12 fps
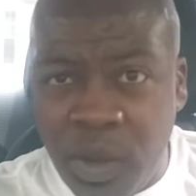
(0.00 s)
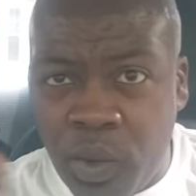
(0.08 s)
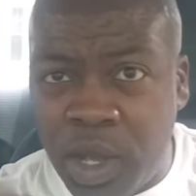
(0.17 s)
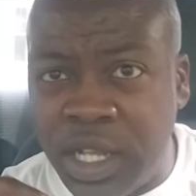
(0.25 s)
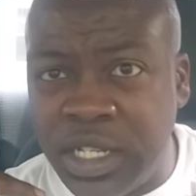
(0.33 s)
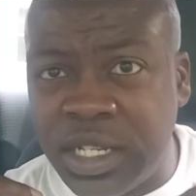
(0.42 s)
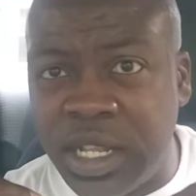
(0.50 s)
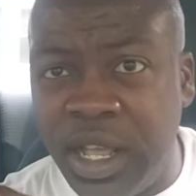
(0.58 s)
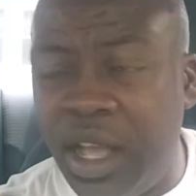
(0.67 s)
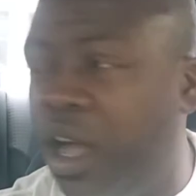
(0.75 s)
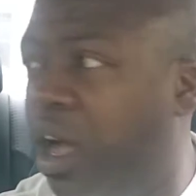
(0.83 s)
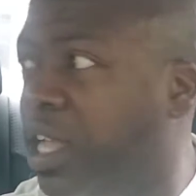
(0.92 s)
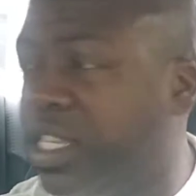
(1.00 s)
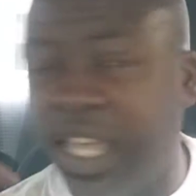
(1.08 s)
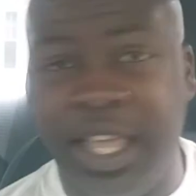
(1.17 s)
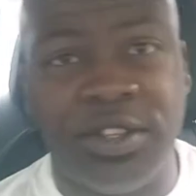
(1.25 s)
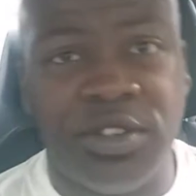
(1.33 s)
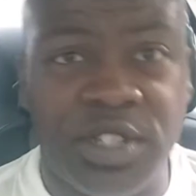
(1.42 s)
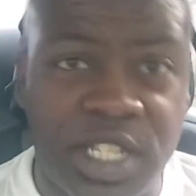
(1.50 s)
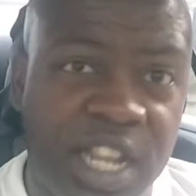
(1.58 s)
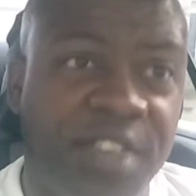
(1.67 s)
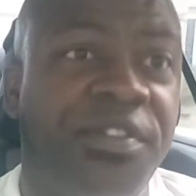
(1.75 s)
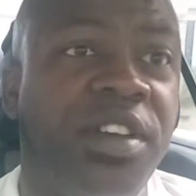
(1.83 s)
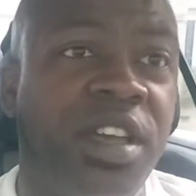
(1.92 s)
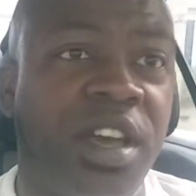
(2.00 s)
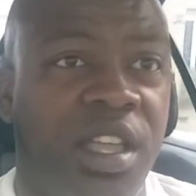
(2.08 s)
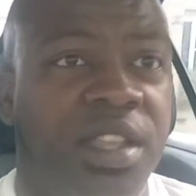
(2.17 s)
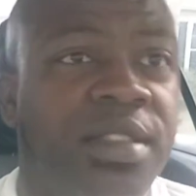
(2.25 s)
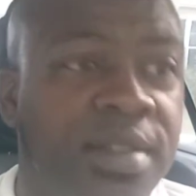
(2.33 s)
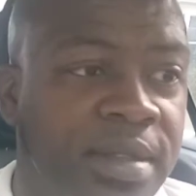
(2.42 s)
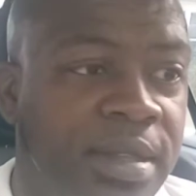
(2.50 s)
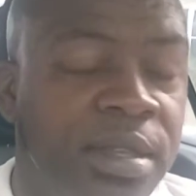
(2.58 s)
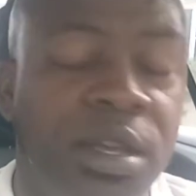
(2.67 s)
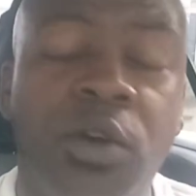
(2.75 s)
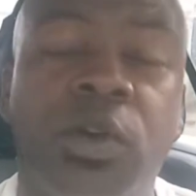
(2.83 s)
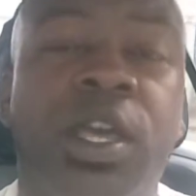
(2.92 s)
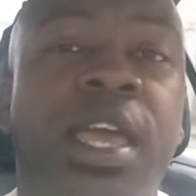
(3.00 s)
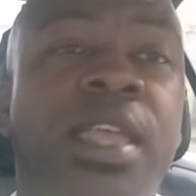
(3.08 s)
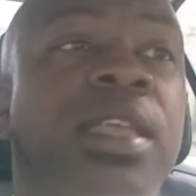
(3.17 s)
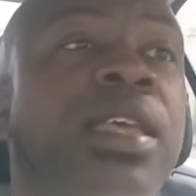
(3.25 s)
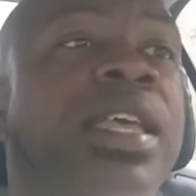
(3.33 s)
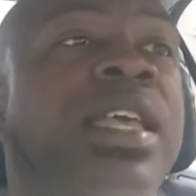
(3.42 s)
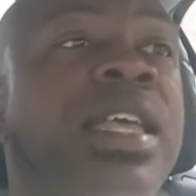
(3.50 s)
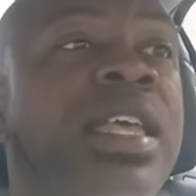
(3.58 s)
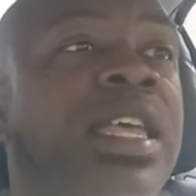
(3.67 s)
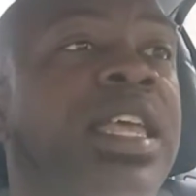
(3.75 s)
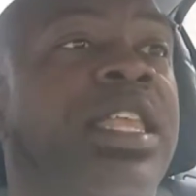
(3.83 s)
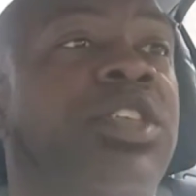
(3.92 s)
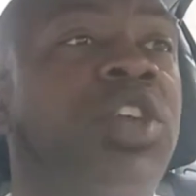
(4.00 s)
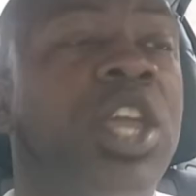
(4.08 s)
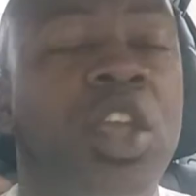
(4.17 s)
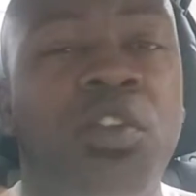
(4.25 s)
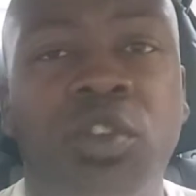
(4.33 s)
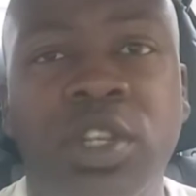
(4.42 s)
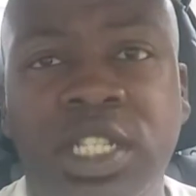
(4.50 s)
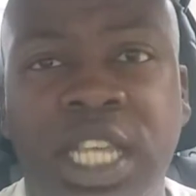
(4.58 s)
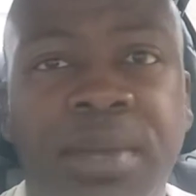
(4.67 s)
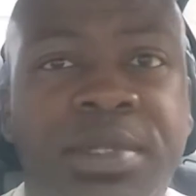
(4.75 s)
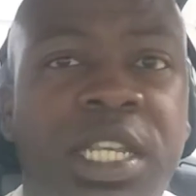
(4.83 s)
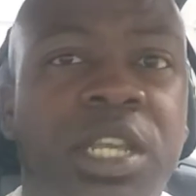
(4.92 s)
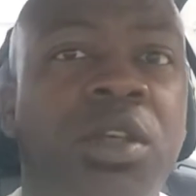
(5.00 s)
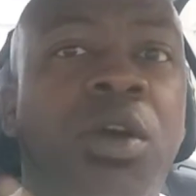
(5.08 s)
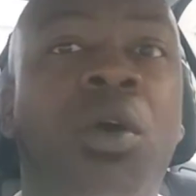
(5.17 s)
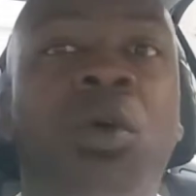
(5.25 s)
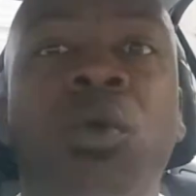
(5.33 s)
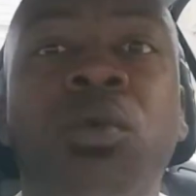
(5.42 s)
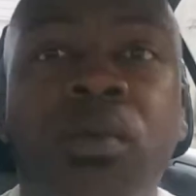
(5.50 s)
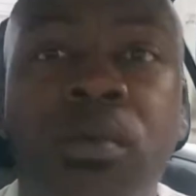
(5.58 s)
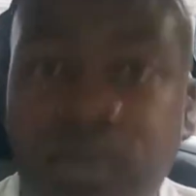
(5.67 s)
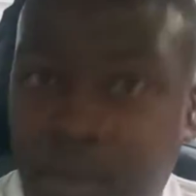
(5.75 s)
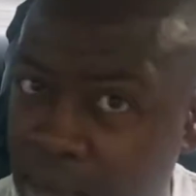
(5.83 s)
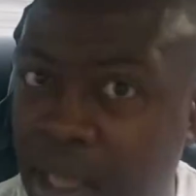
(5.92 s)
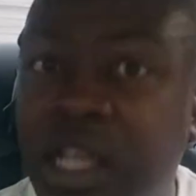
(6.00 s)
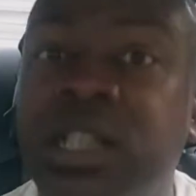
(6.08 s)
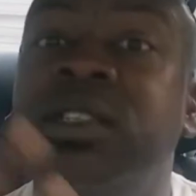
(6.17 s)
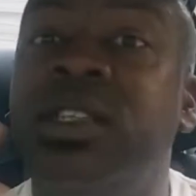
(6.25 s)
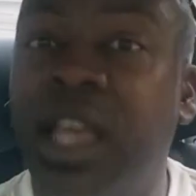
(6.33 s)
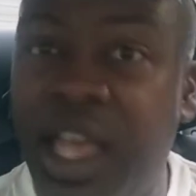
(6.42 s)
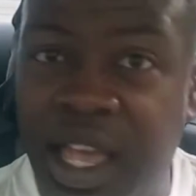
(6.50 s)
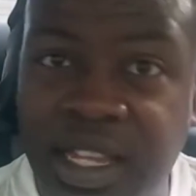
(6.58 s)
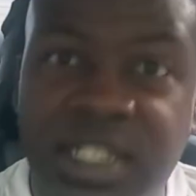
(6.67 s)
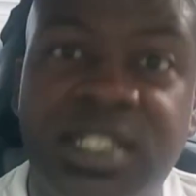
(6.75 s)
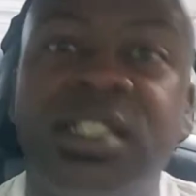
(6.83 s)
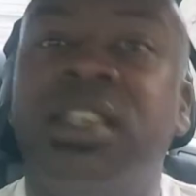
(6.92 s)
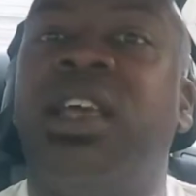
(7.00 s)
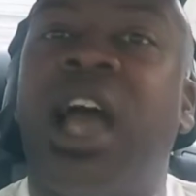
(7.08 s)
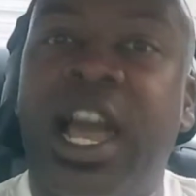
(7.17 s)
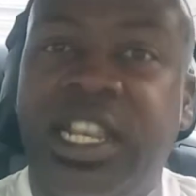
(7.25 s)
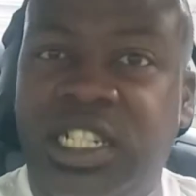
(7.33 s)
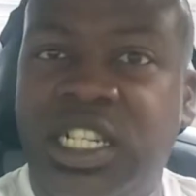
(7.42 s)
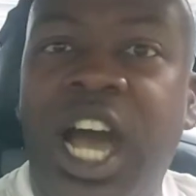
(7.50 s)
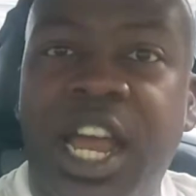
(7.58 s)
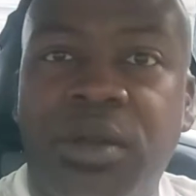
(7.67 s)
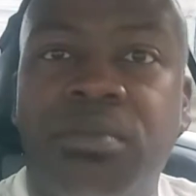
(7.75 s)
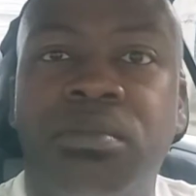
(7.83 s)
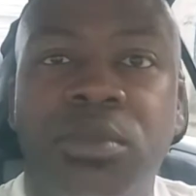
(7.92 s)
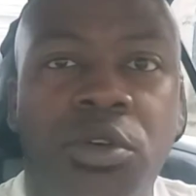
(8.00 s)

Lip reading: it was a taser instead of a gun. Okay, you hear her on the tape saying, "Oh, I shot him."